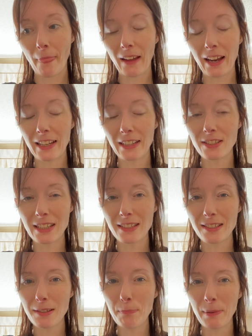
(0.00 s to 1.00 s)

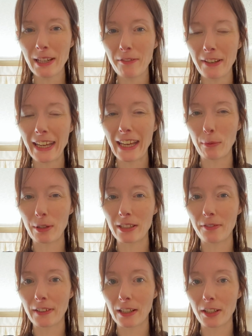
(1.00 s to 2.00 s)
it's a bit of a hit when
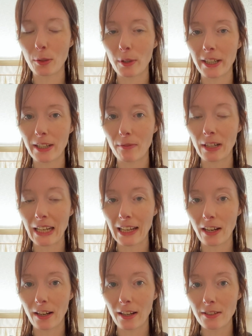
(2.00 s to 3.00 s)
you feel like you're working really
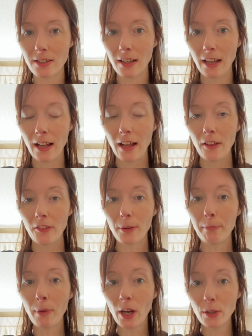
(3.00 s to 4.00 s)
hard. The
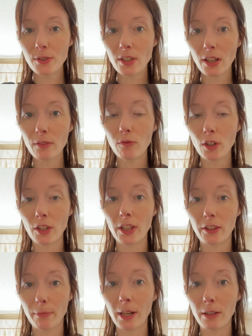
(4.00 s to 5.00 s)
most I run at
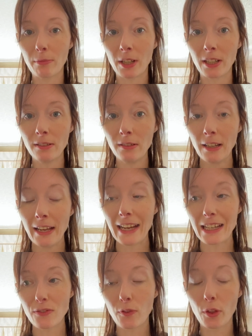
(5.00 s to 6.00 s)
the moment
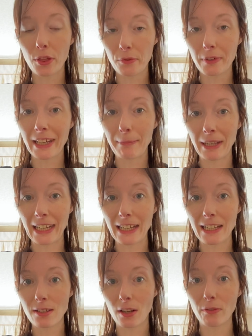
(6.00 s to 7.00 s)
is for 3
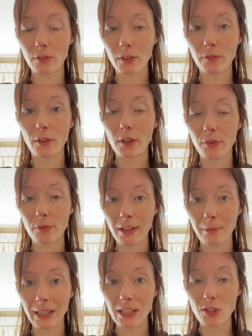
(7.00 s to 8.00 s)
minutes. I run for a
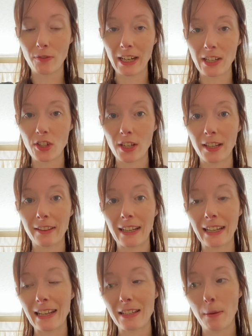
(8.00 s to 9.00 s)
3-minute duration and then
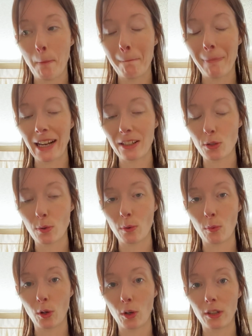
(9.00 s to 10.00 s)
it is back to a
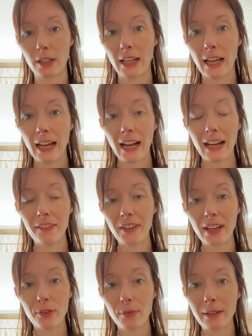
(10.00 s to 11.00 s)
walk. And
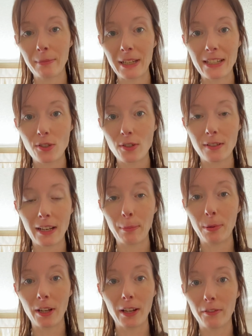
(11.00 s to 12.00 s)
that 3 minutes doesn't
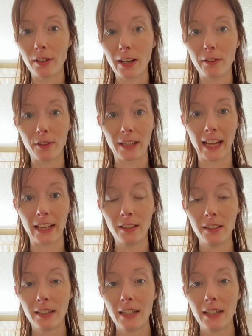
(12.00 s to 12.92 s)
happen over and over again.